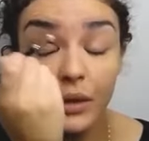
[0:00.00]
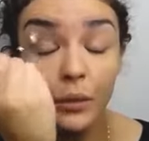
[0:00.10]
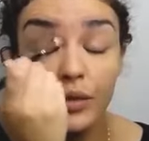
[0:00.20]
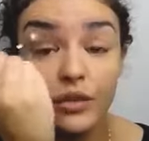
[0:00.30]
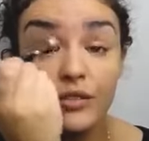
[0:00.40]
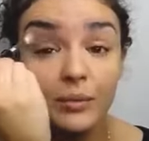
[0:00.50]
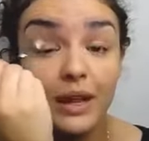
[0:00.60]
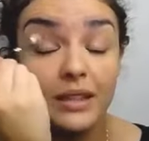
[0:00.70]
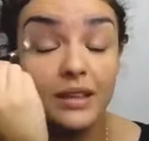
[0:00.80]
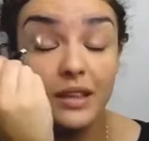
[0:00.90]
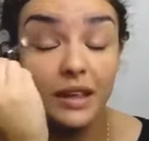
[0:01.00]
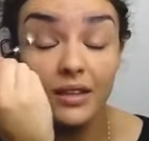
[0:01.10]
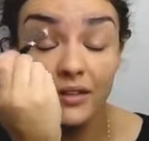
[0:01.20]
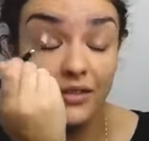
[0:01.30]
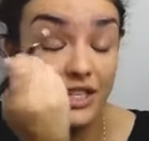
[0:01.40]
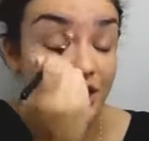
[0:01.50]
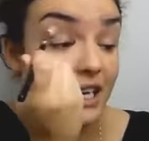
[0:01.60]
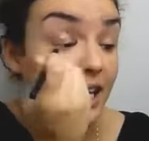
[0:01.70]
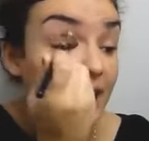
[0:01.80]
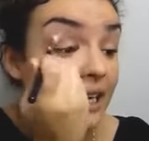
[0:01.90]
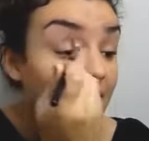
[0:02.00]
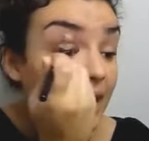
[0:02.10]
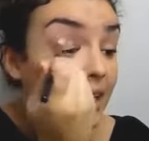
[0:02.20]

Once you've blended it sufficiently,